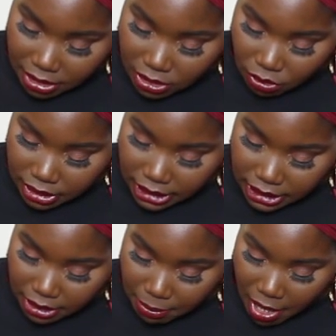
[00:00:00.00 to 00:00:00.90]
So this
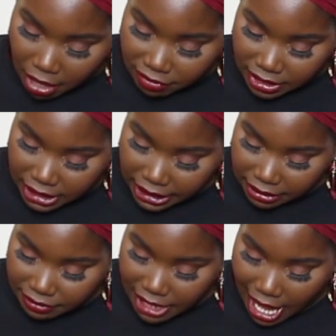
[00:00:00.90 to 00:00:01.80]
is the puff
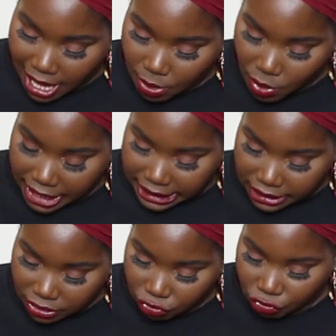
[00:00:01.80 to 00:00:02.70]
sleeve tie
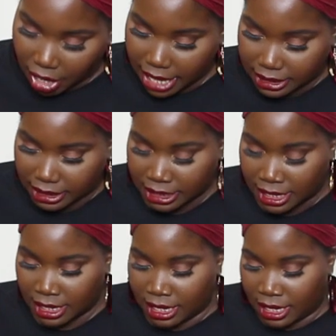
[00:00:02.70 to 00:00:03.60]
waist dress.
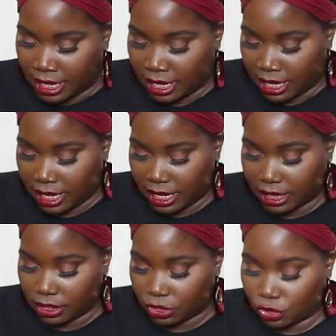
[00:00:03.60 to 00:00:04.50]

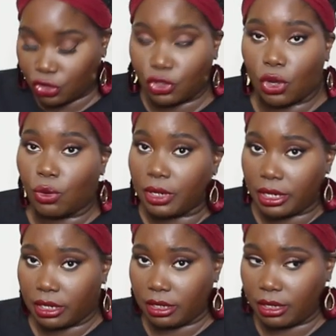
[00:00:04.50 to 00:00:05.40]
It looks so
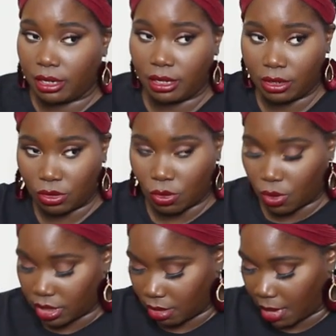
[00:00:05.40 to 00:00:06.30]
good
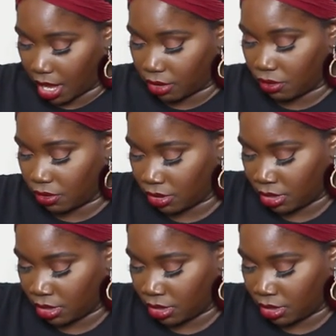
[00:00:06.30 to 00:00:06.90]
on the model.